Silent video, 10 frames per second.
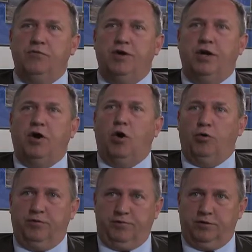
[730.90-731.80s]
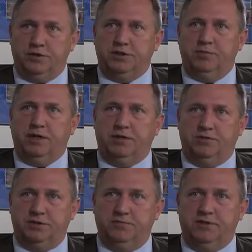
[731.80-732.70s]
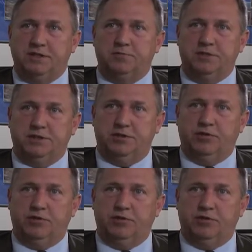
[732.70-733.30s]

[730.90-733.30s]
that are the first to make those investments